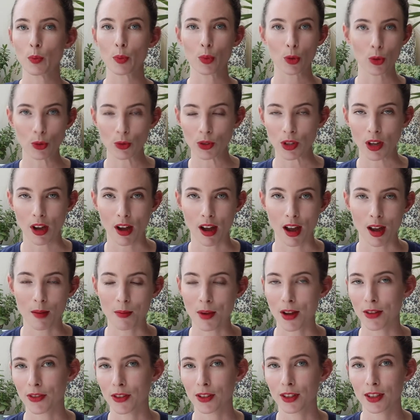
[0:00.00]
brew time
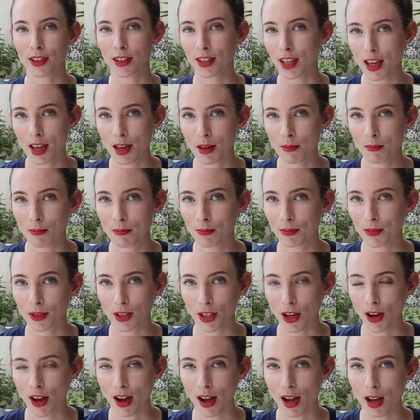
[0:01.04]
at the same
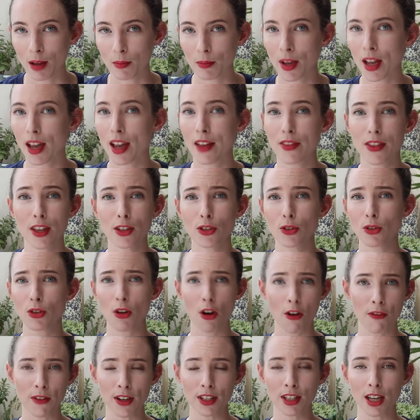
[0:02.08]
time and then your
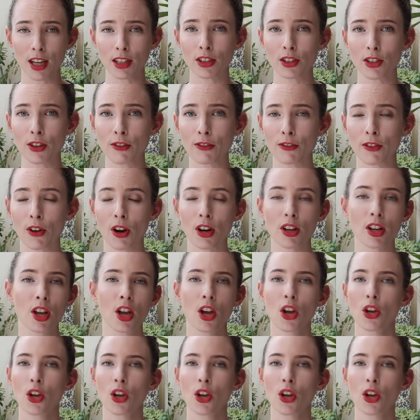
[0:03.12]
coffee tastes different,